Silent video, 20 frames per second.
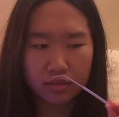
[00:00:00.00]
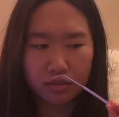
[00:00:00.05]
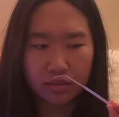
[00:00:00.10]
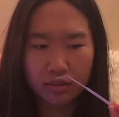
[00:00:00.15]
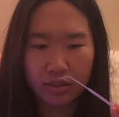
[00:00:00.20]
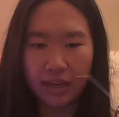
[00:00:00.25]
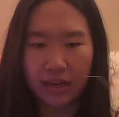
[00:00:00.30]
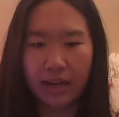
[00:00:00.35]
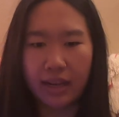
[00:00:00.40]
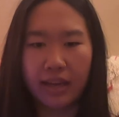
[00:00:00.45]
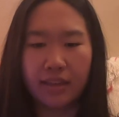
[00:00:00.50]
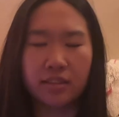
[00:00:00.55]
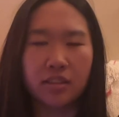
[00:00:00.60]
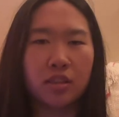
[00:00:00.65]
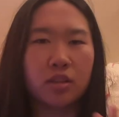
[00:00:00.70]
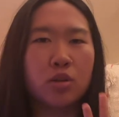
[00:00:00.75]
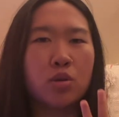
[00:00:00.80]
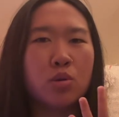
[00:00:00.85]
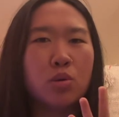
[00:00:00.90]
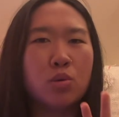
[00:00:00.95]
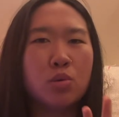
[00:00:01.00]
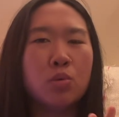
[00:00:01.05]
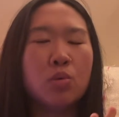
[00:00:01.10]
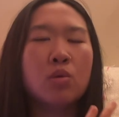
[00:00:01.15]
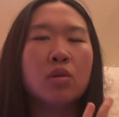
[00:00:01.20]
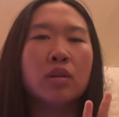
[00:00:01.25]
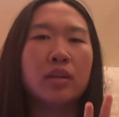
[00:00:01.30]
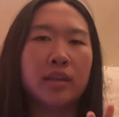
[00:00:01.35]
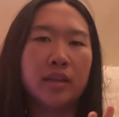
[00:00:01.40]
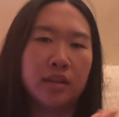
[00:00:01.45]
and has a
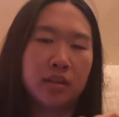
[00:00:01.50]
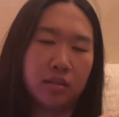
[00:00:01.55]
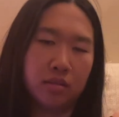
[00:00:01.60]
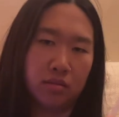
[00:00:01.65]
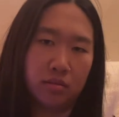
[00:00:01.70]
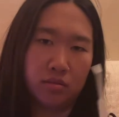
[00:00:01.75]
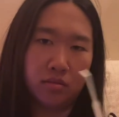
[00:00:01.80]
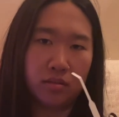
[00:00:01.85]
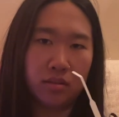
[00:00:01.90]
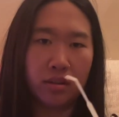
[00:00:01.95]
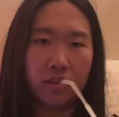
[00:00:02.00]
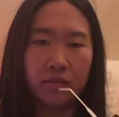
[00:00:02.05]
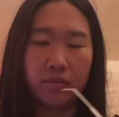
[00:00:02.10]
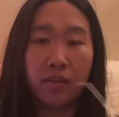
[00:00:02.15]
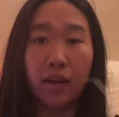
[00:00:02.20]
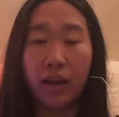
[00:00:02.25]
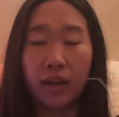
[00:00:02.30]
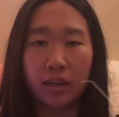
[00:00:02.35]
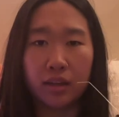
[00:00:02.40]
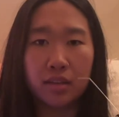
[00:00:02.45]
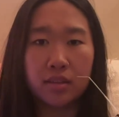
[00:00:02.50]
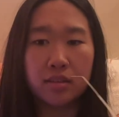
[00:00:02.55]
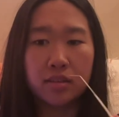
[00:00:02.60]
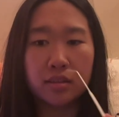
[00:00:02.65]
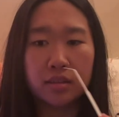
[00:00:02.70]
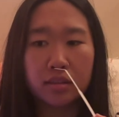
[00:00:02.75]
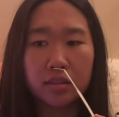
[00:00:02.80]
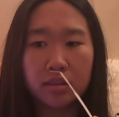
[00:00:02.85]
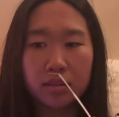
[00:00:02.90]
cooling effect.